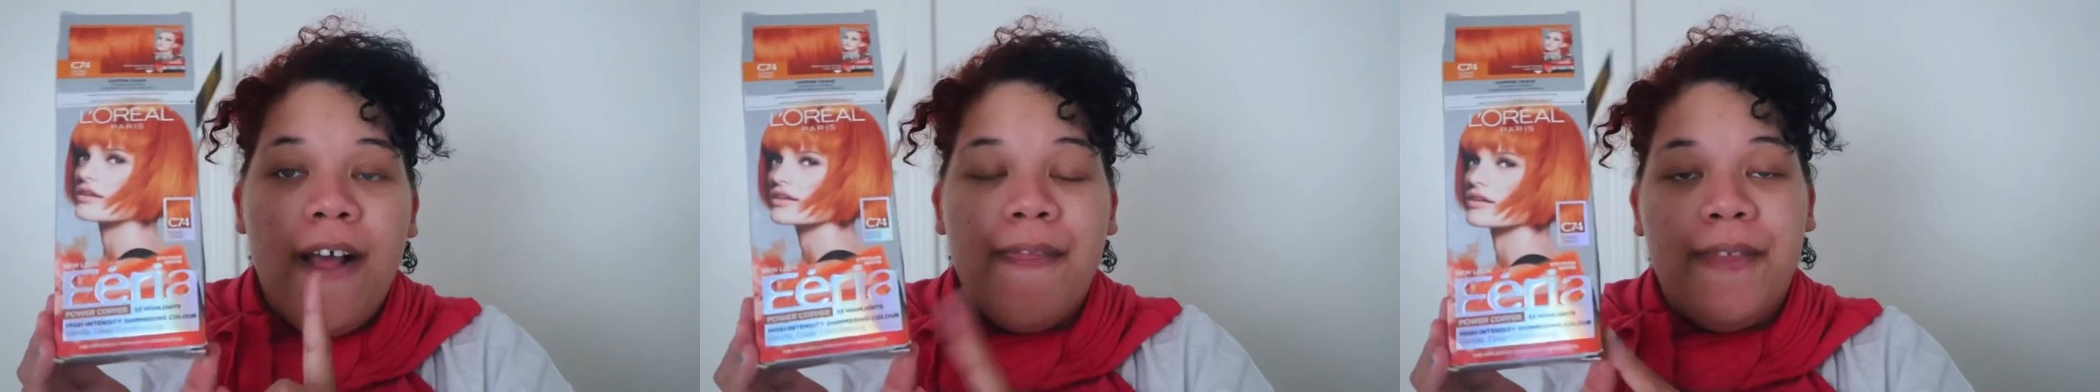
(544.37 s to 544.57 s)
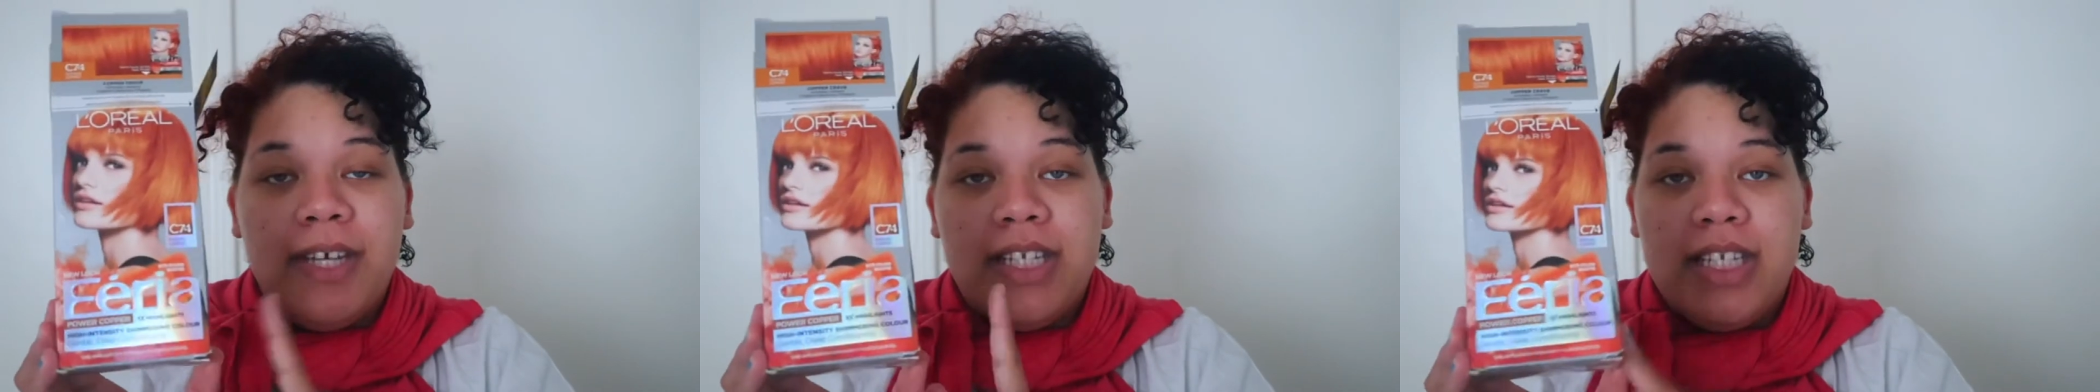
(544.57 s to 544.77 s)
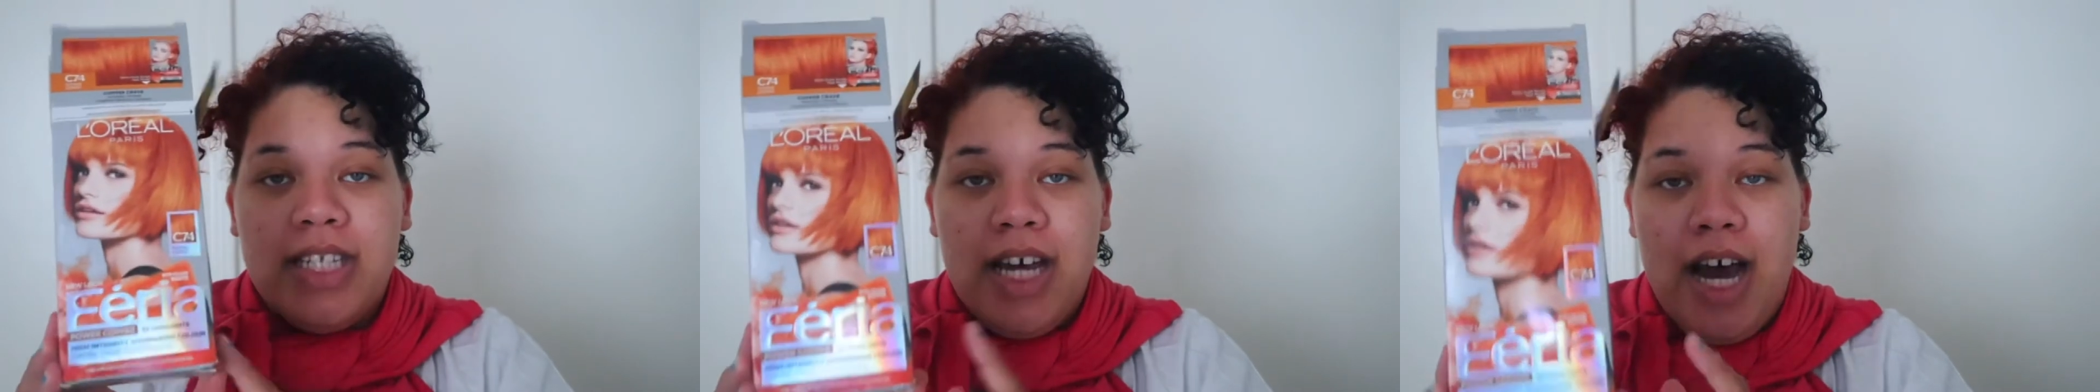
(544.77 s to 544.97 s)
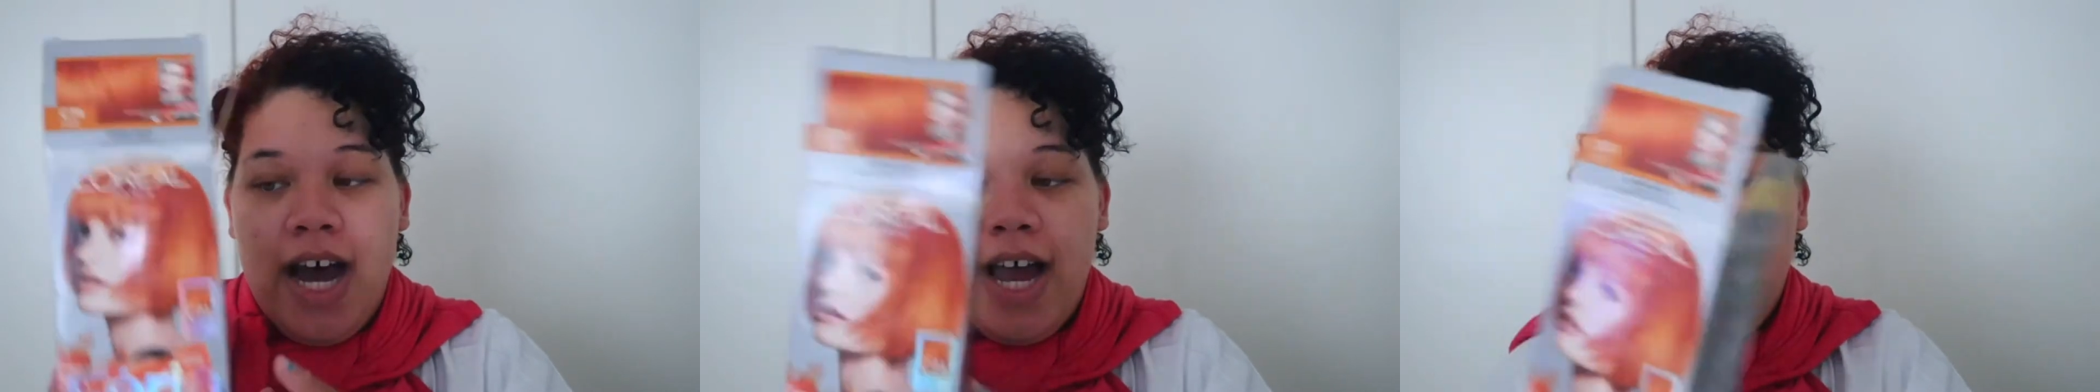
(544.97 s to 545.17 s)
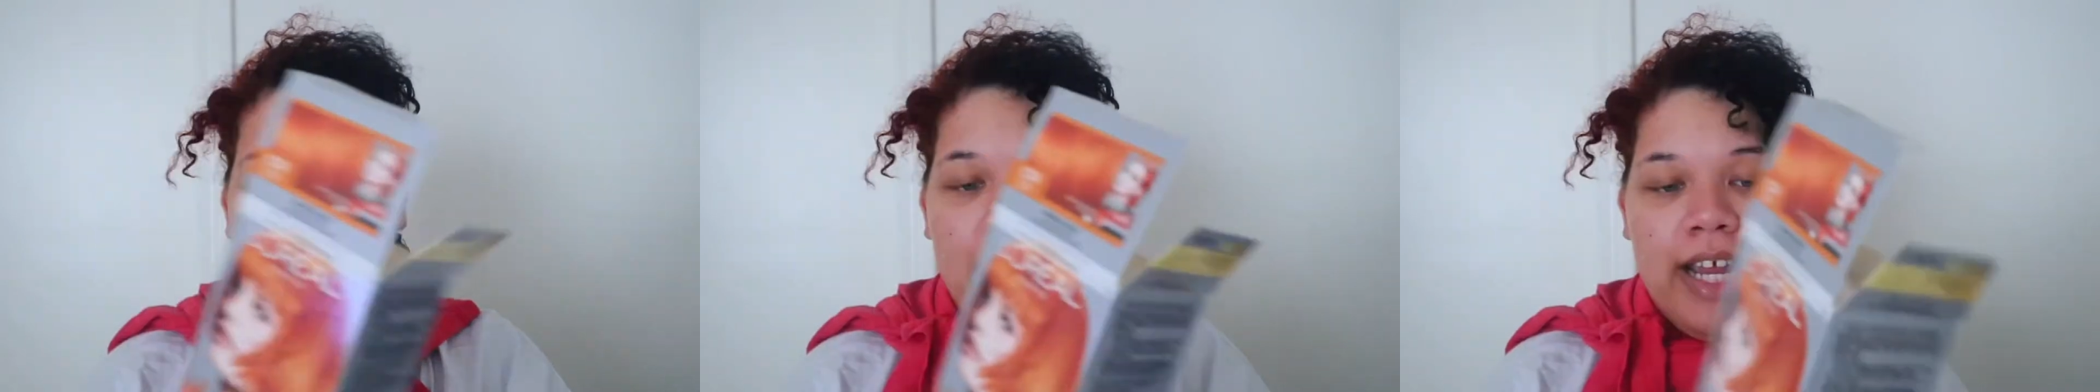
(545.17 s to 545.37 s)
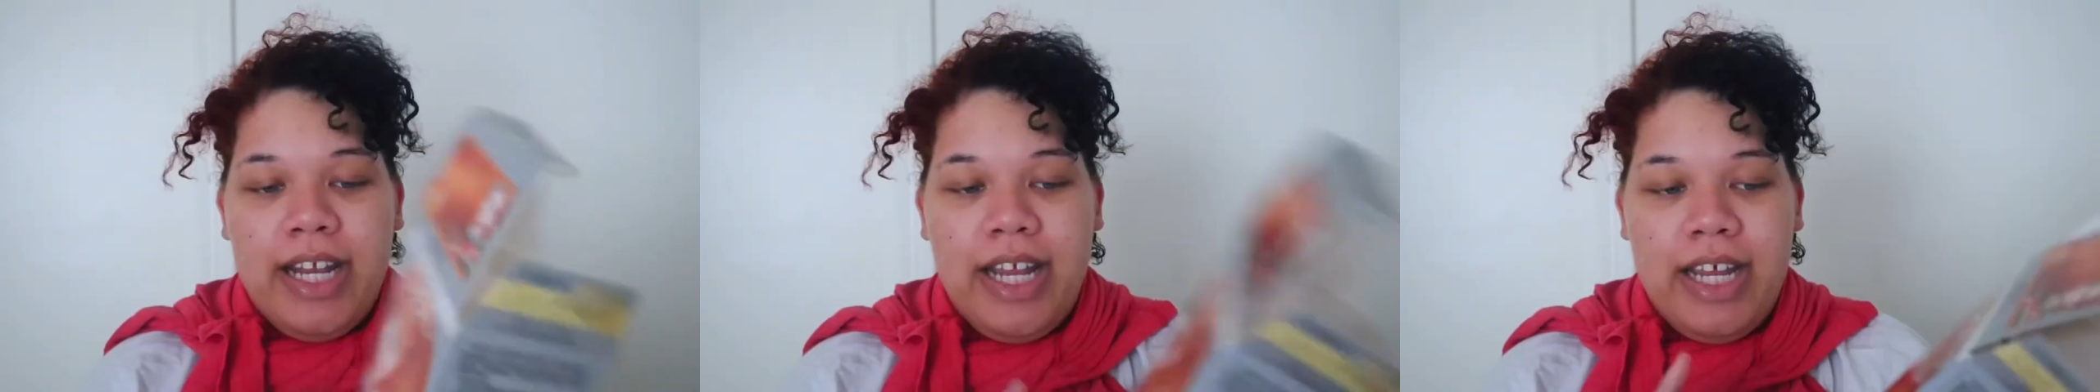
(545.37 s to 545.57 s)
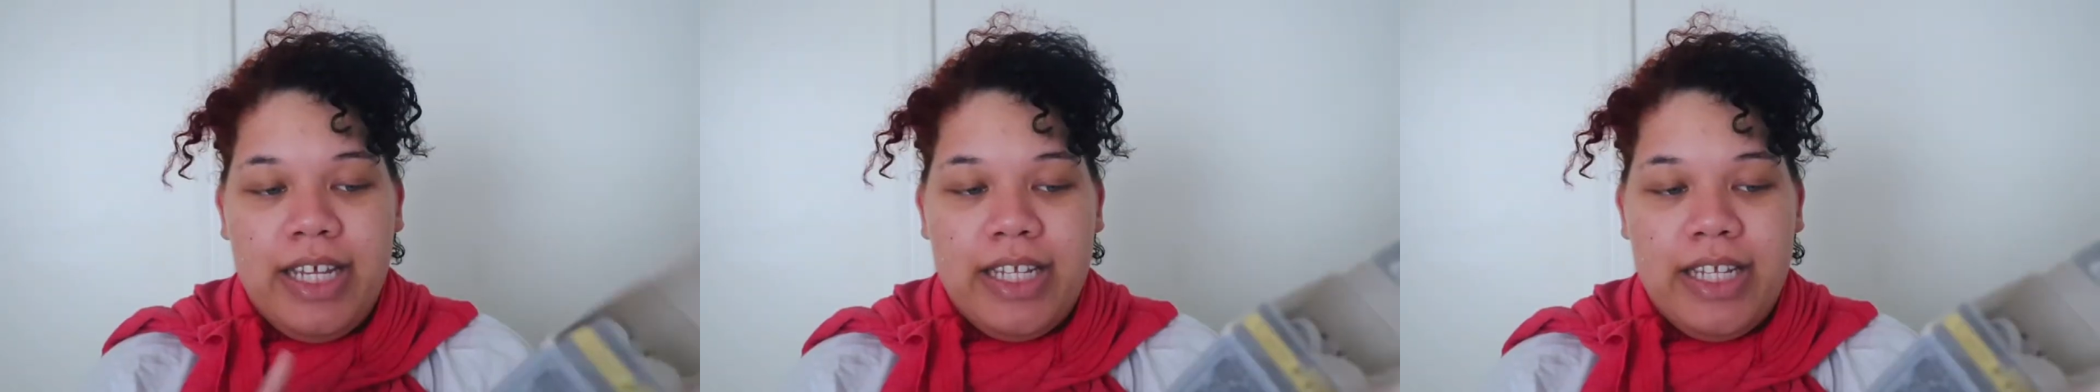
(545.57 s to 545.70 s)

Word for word: this dye and they